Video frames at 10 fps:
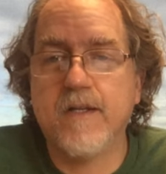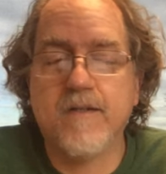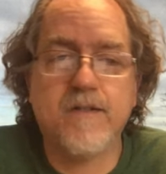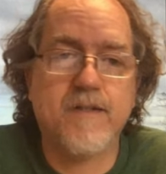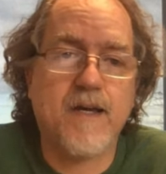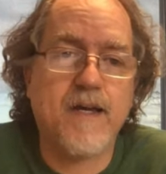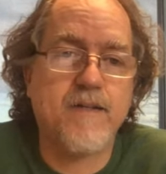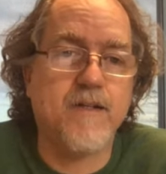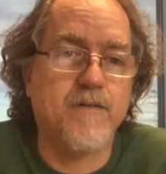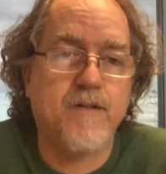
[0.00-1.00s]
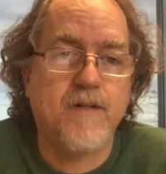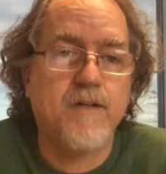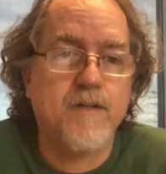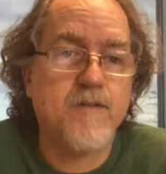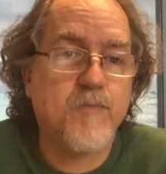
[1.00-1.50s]
is not,
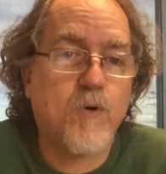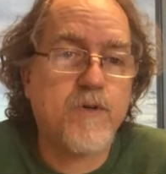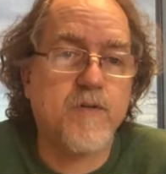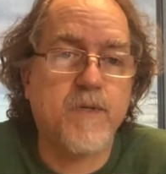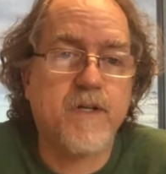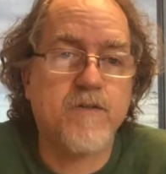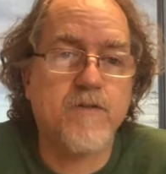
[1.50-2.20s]
is important, because you're